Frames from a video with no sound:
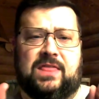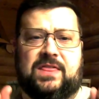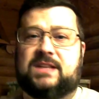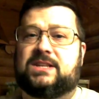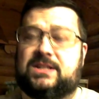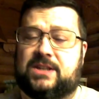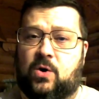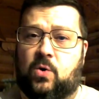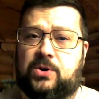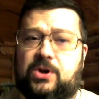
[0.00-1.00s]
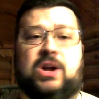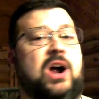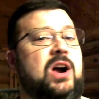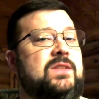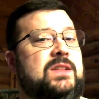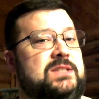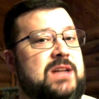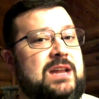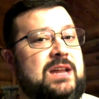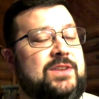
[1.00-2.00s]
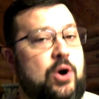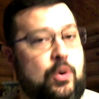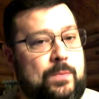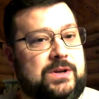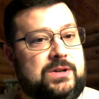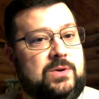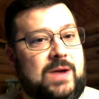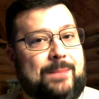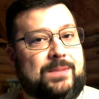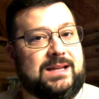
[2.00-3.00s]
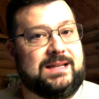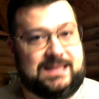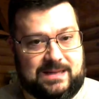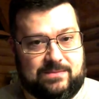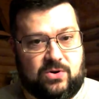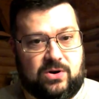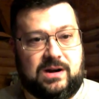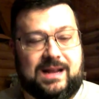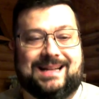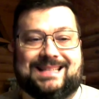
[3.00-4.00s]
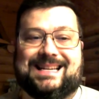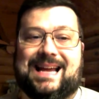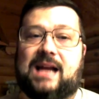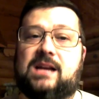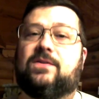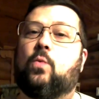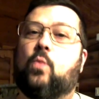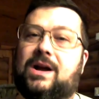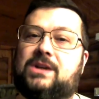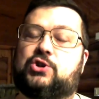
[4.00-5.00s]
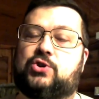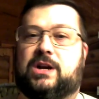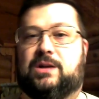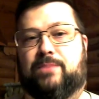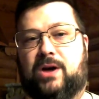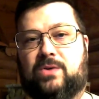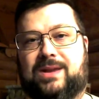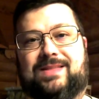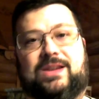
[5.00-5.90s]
This is an older card that's not even open to new applicants anymore, and it's kind of a one-trick pony.